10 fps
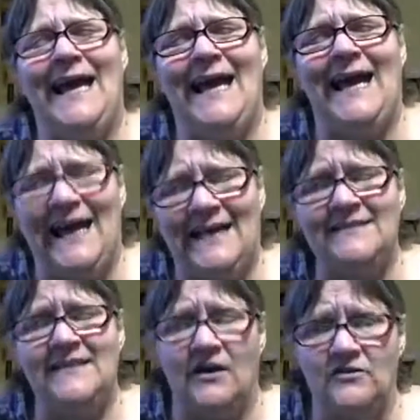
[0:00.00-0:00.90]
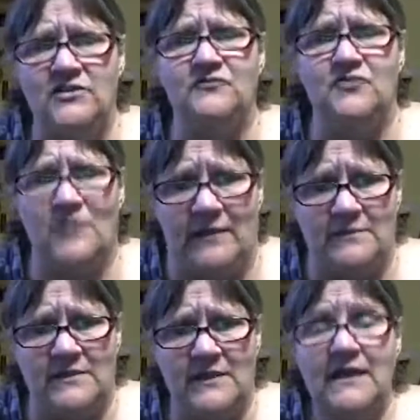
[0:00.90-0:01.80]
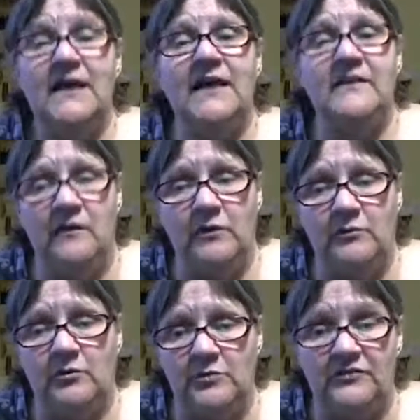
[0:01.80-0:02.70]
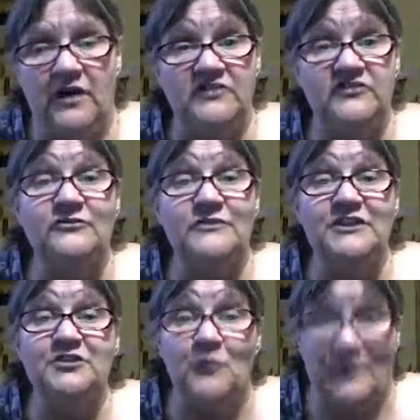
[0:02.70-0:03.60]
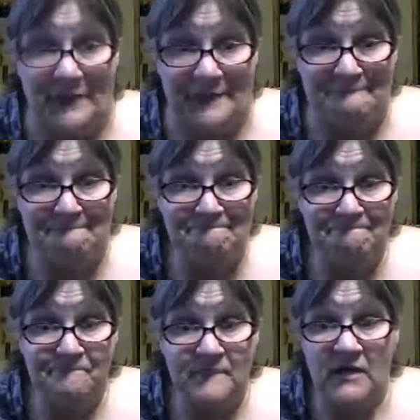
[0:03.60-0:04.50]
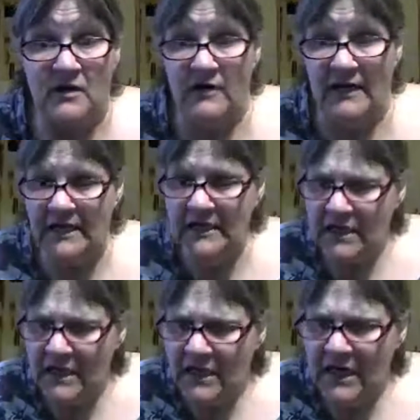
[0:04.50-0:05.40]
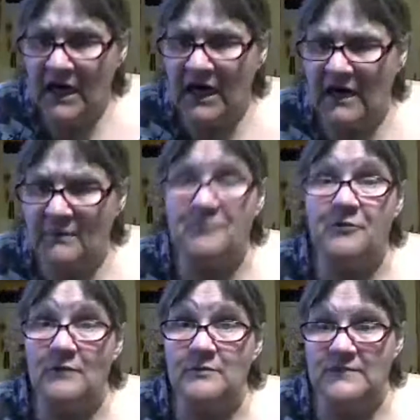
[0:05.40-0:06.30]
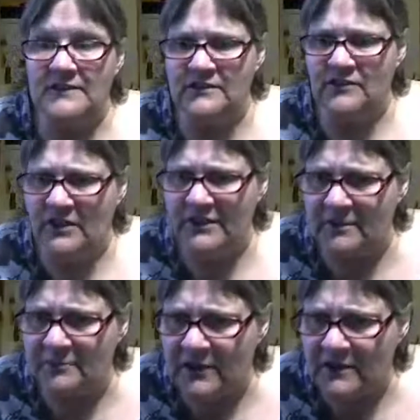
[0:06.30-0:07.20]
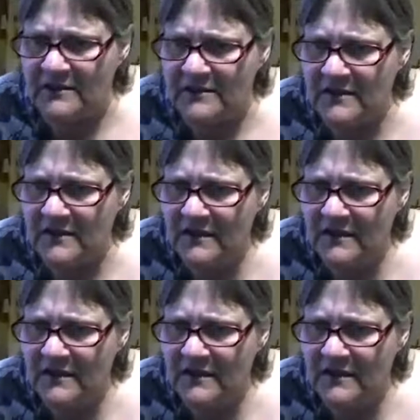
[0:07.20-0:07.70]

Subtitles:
Anne's House of Dreams. And then we will move on to Little Women. All right. And probably the Narnia books.